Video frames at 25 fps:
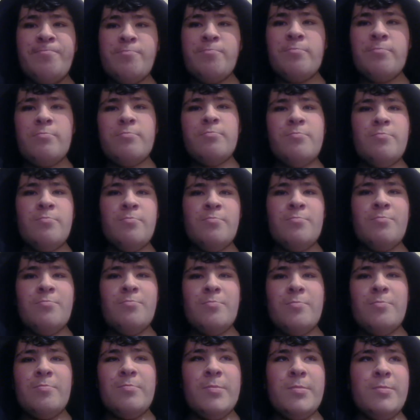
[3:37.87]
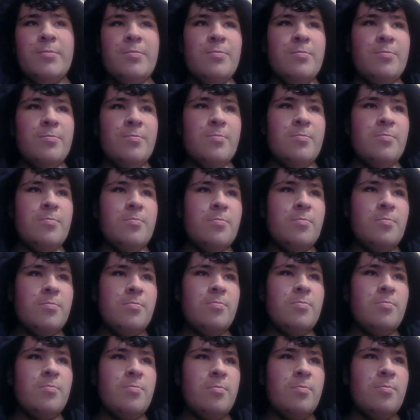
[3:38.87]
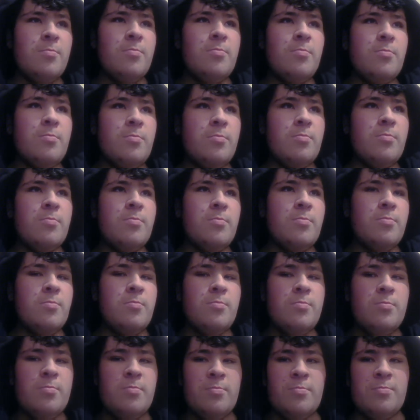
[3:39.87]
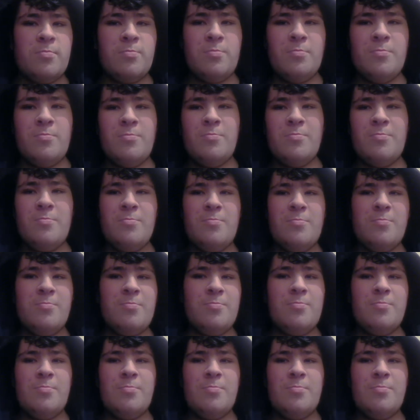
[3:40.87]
(silence)